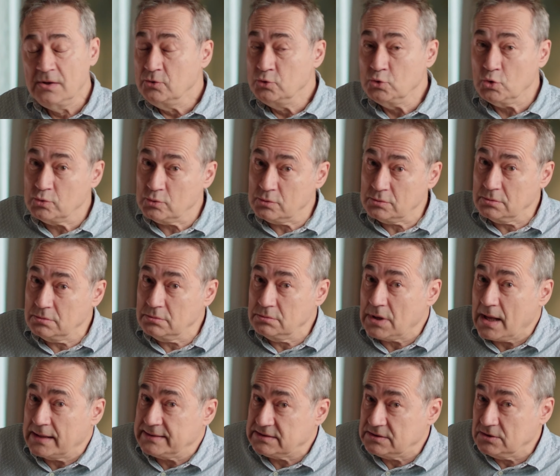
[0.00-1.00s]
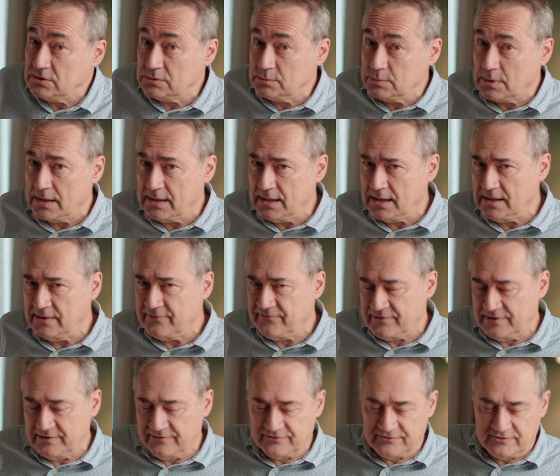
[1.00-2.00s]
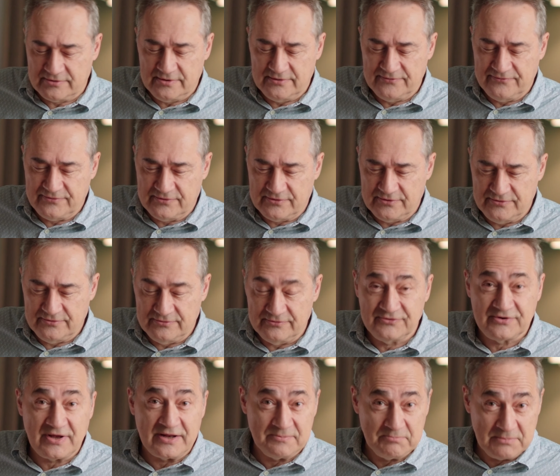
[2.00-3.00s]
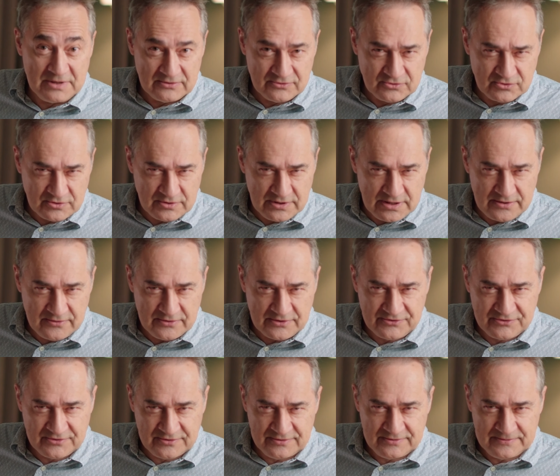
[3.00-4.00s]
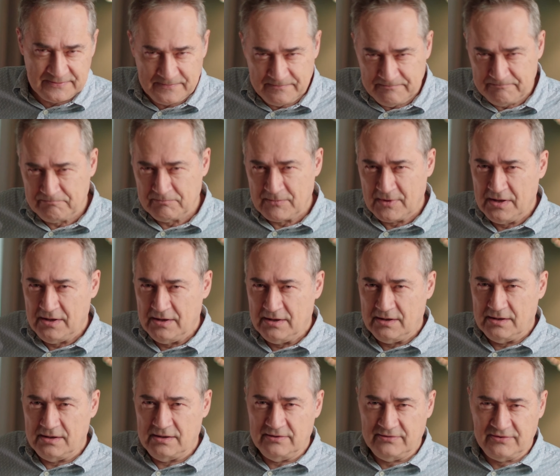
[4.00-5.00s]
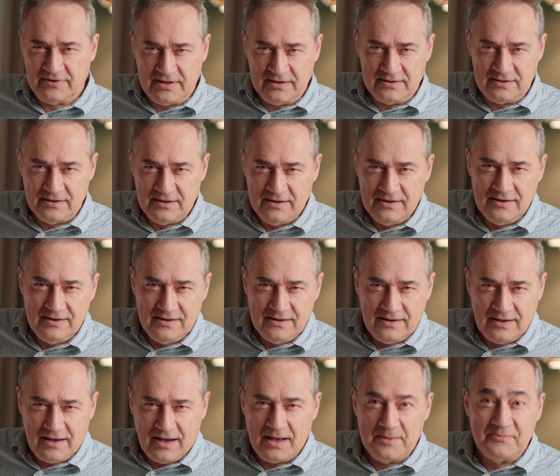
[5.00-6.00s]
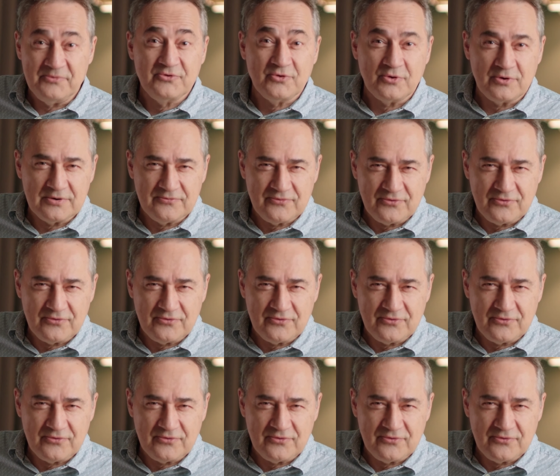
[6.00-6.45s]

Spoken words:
No, that's not why I feel sorry for you, said Milton Erickson, and said, I'm sorry